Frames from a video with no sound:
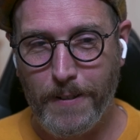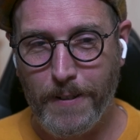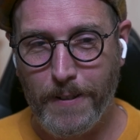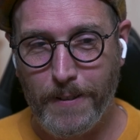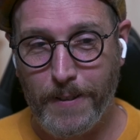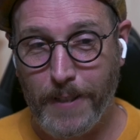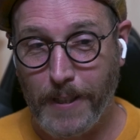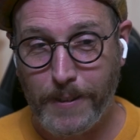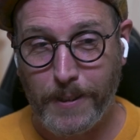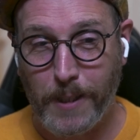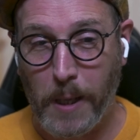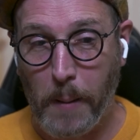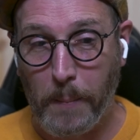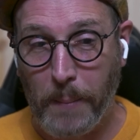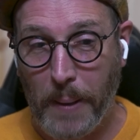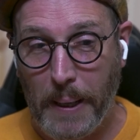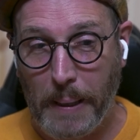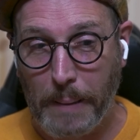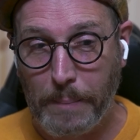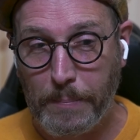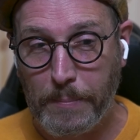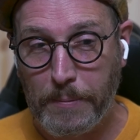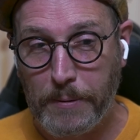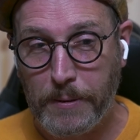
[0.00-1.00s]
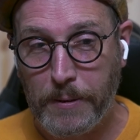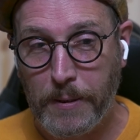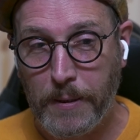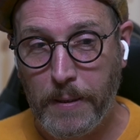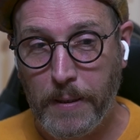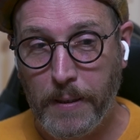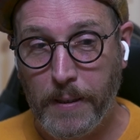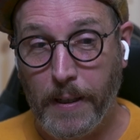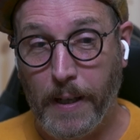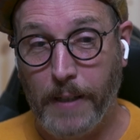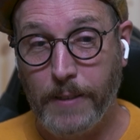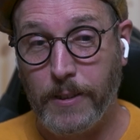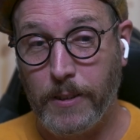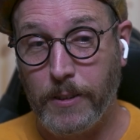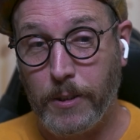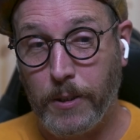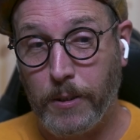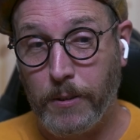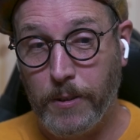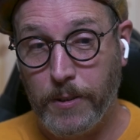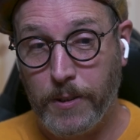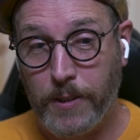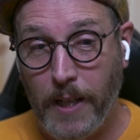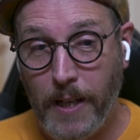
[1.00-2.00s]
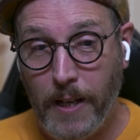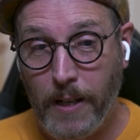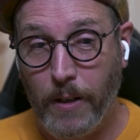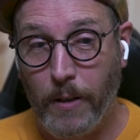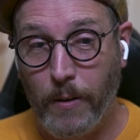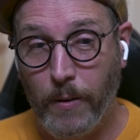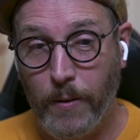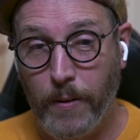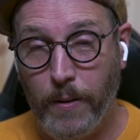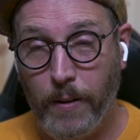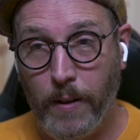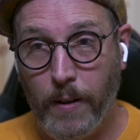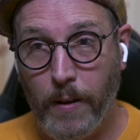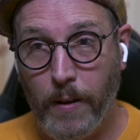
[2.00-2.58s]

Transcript: desktop apps. As it turns out,